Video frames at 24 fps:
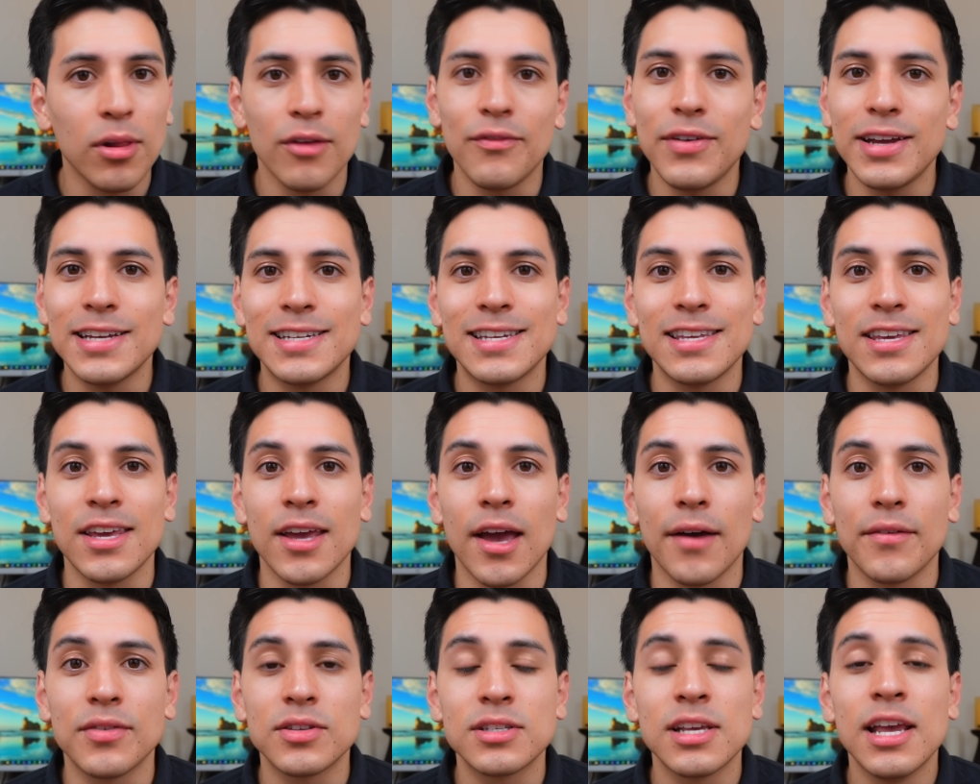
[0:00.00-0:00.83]
of
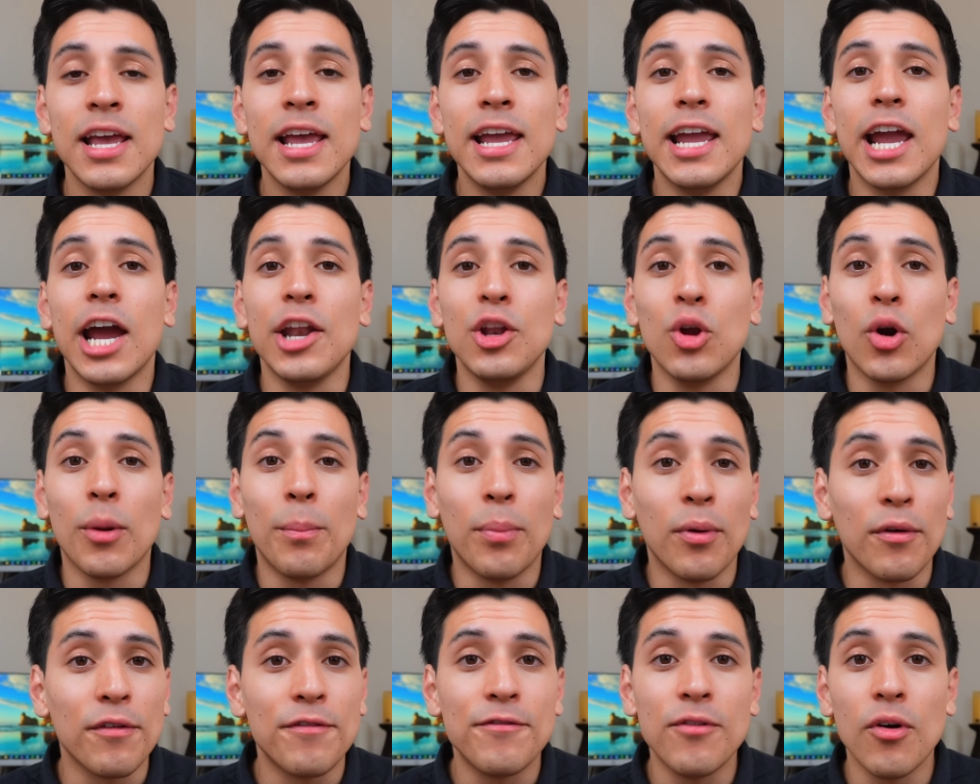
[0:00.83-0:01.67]
ETFs in your
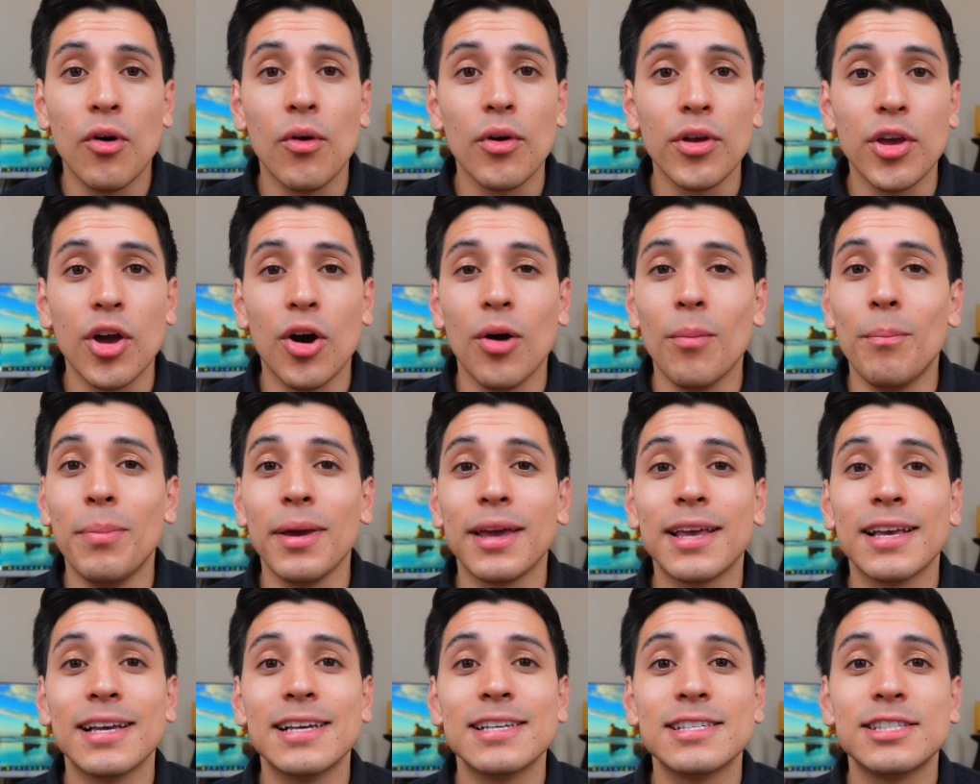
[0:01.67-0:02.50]
portfolio
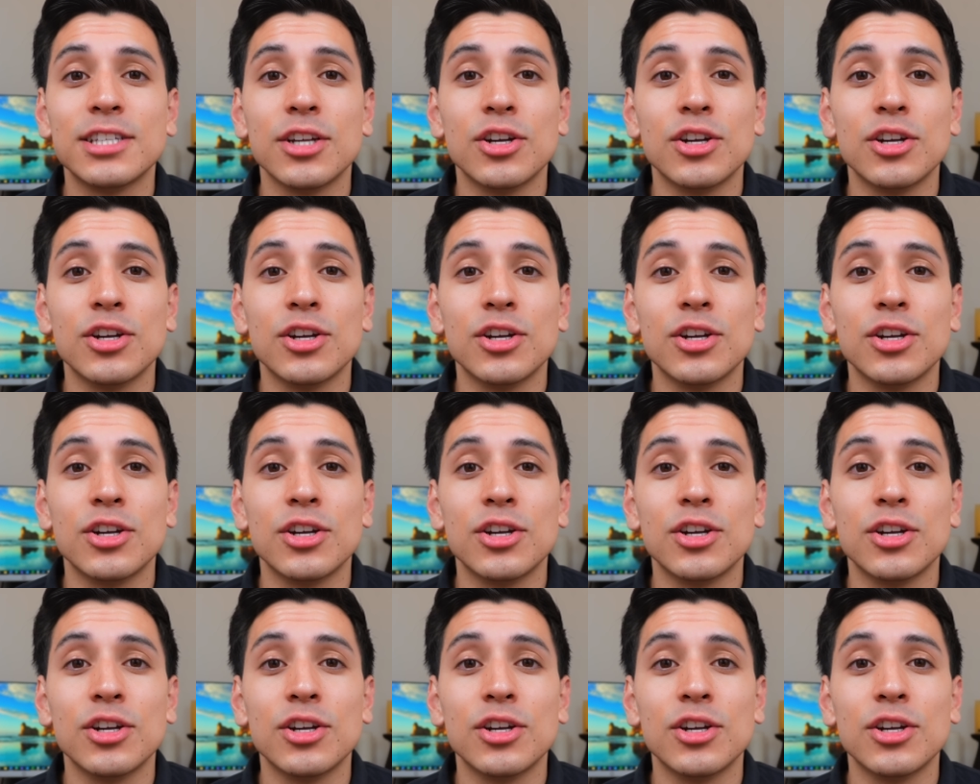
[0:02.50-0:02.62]
because